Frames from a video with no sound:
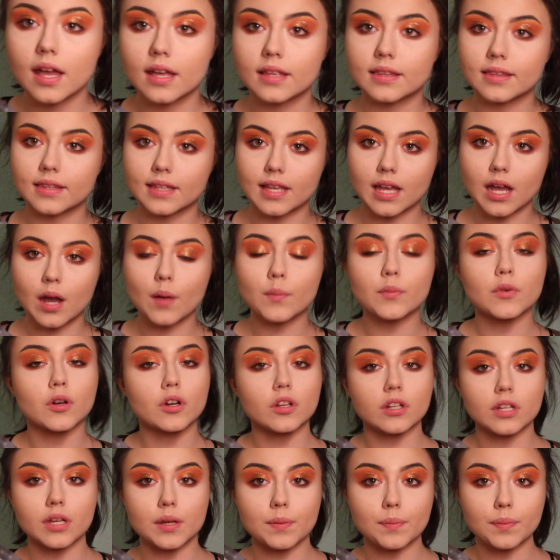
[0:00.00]
And now I'm
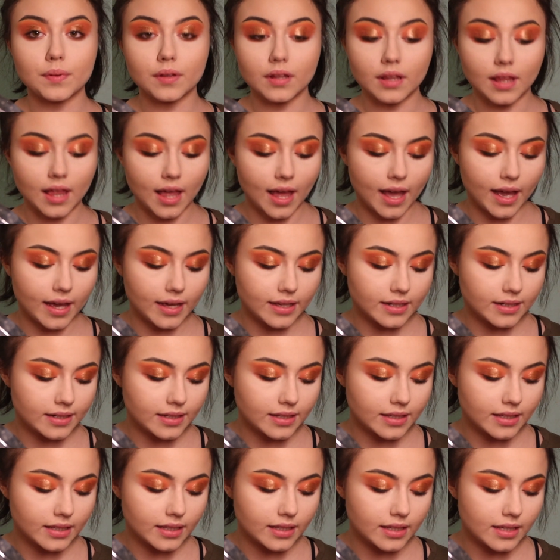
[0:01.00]
gonna apply
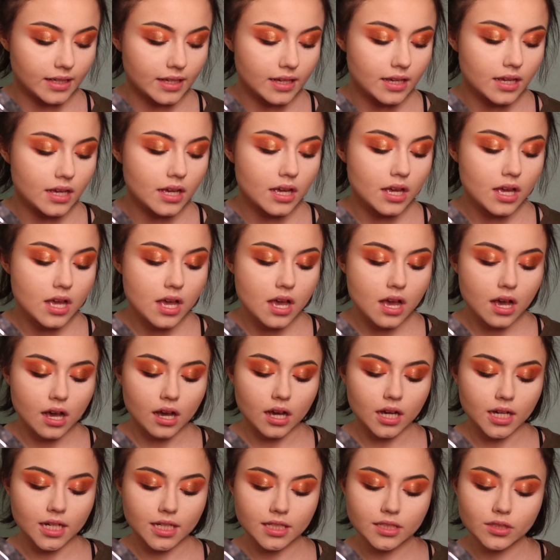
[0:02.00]
the
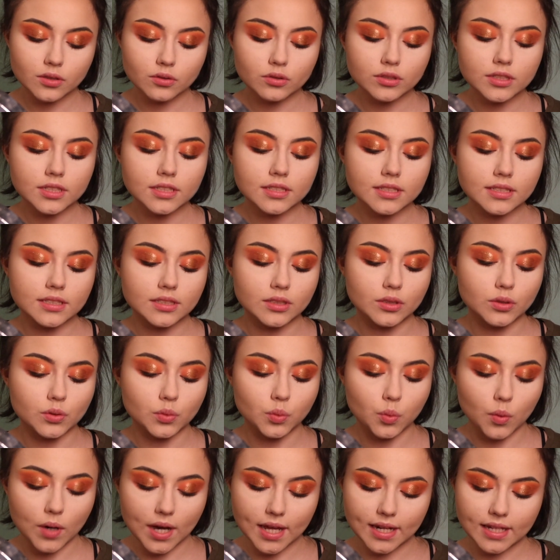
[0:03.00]

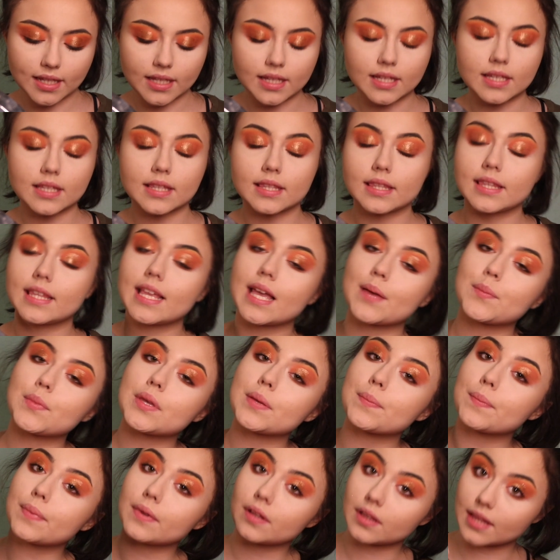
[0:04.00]
120
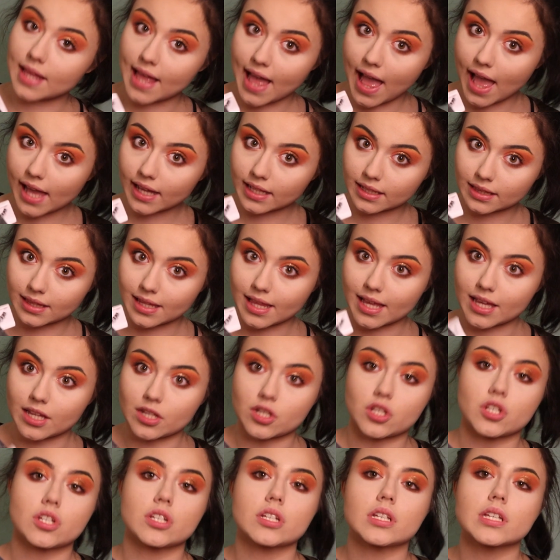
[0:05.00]
Demi Black
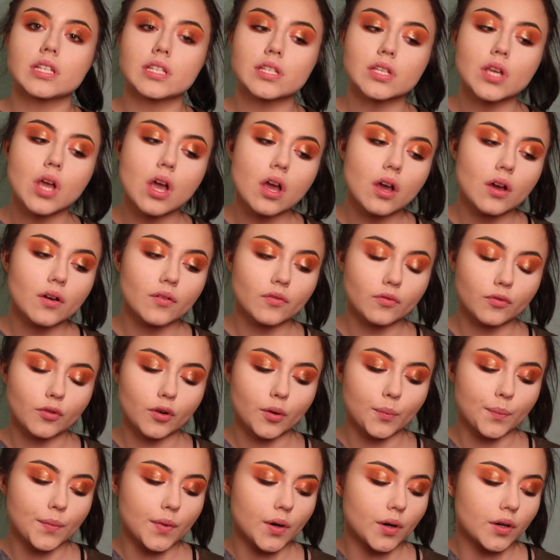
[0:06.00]
lashes
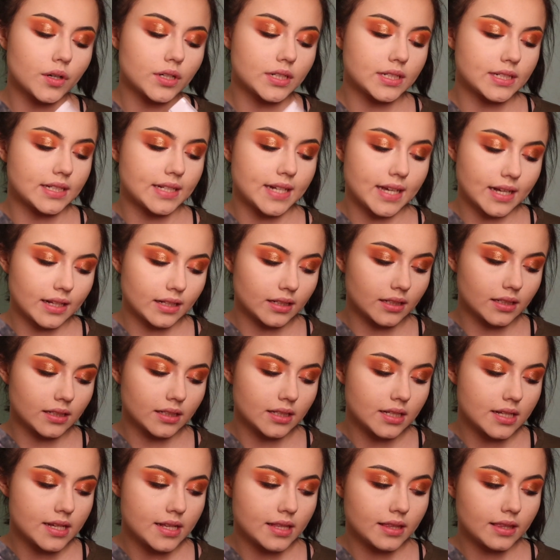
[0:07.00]
from Ardell.
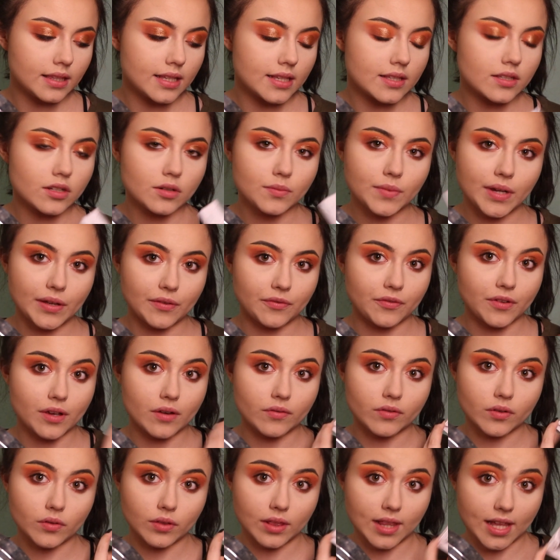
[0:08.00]
These are my
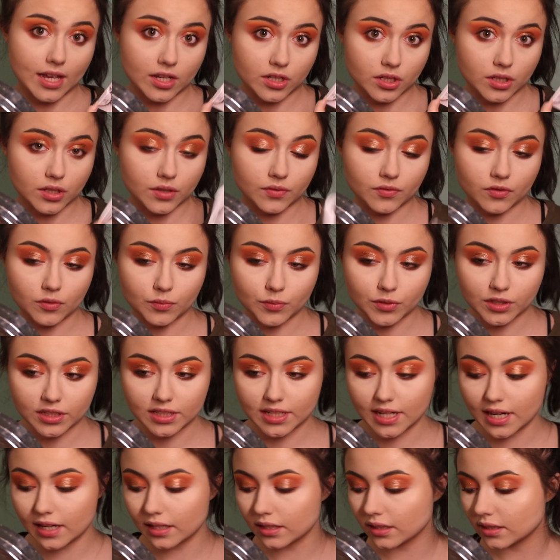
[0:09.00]
favorite lashes from
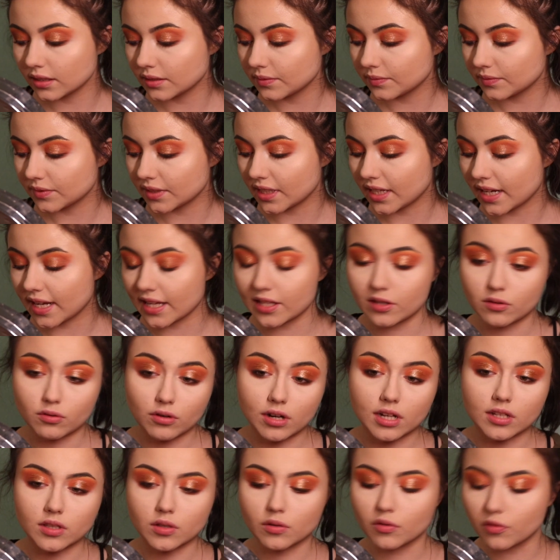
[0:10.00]
Ardell that I
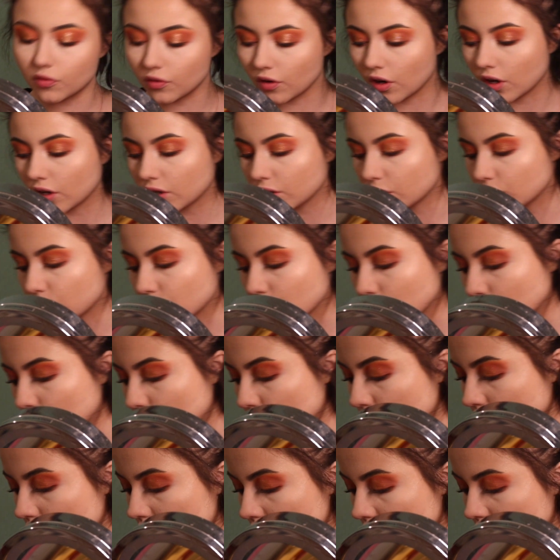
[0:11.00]
tried so far, so
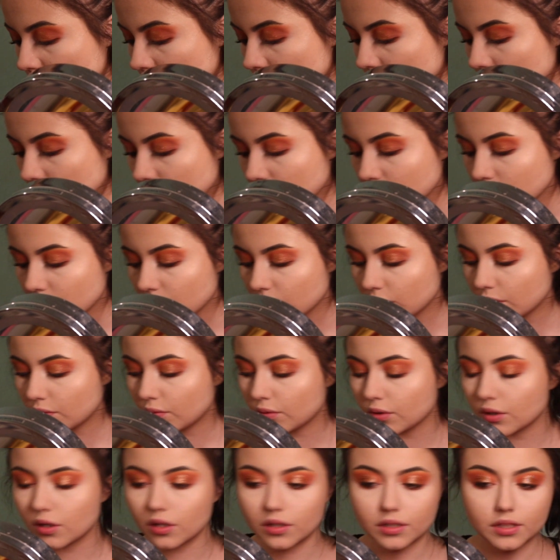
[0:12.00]

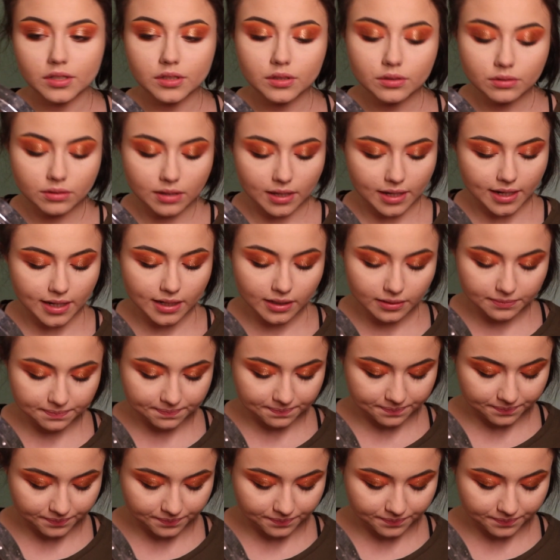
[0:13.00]
we're gonna do that.